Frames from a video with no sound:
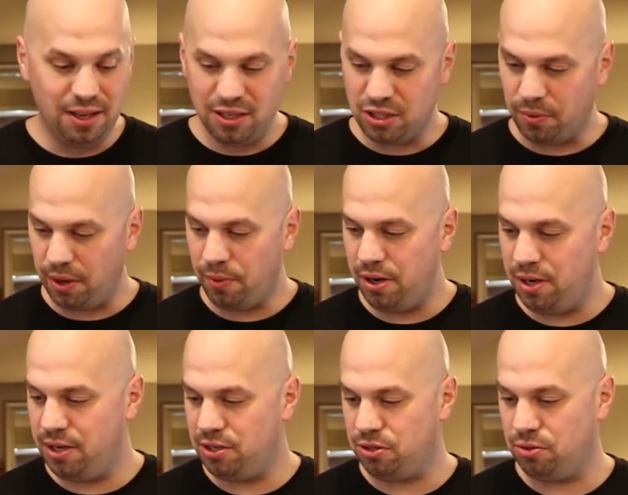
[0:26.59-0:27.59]
So what I
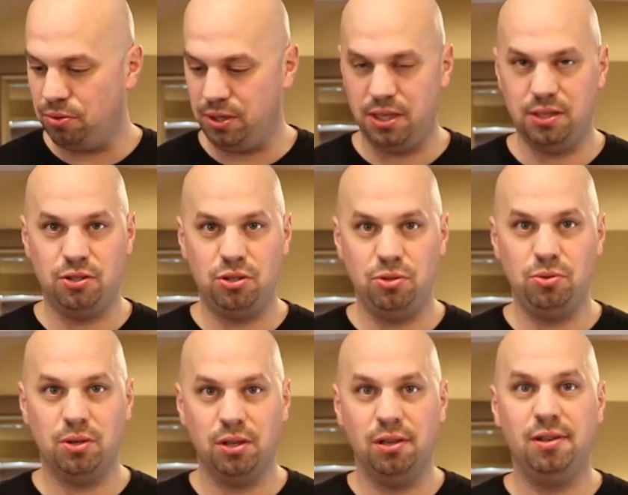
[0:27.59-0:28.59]
wanted to do is
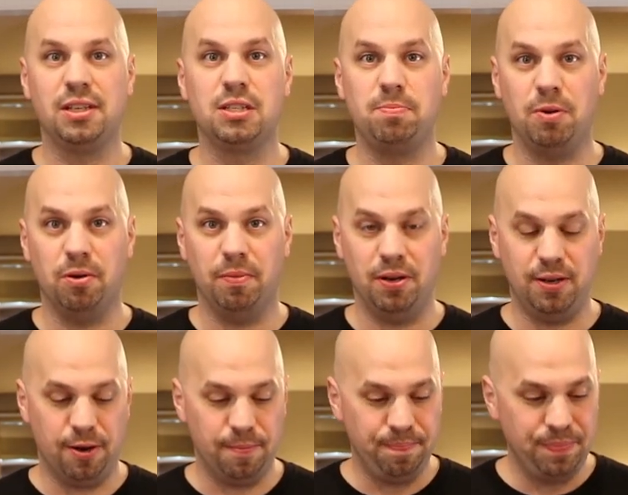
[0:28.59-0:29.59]
do a little experiment
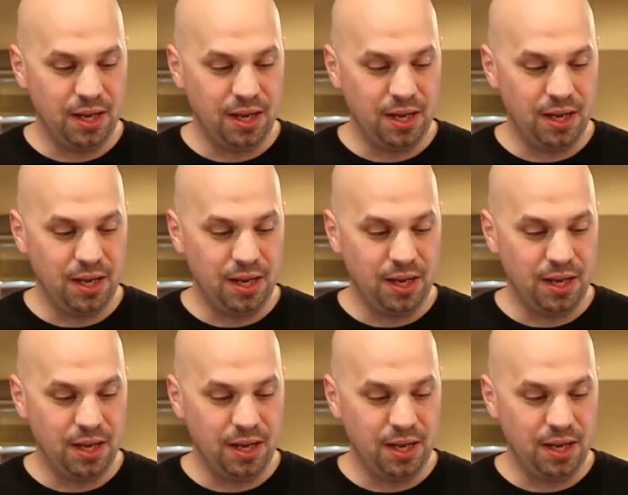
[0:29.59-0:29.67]
here.